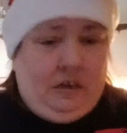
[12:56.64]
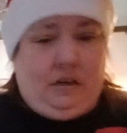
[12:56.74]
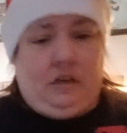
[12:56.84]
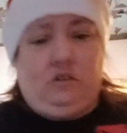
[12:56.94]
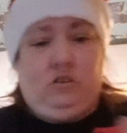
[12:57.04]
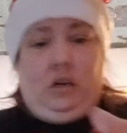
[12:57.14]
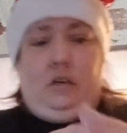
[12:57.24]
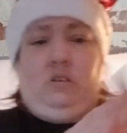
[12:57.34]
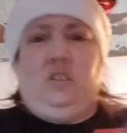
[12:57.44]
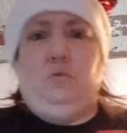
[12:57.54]
And I try
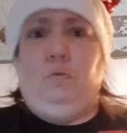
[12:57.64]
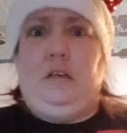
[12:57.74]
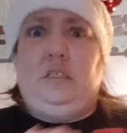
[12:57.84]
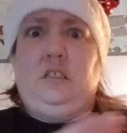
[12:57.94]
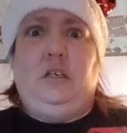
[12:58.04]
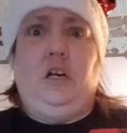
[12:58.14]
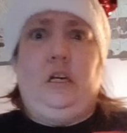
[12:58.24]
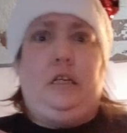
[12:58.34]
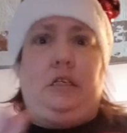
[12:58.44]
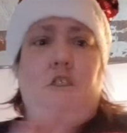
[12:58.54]
not to waste
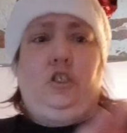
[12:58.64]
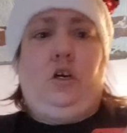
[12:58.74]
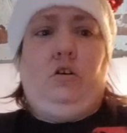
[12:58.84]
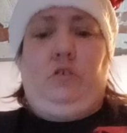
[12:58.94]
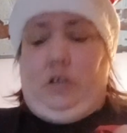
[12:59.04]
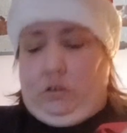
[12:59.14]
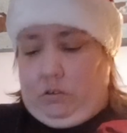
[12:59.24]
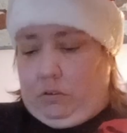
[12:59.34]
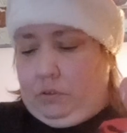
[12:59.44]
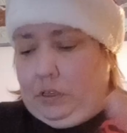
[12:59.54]
ingredients, y'all. Y'all
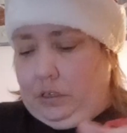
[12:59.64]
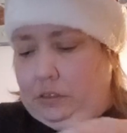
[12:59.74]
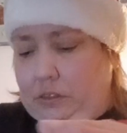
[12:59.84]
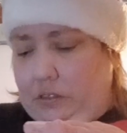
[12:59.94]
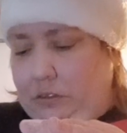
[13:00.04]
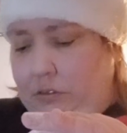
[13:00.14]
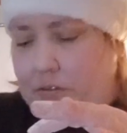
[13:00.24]
know this.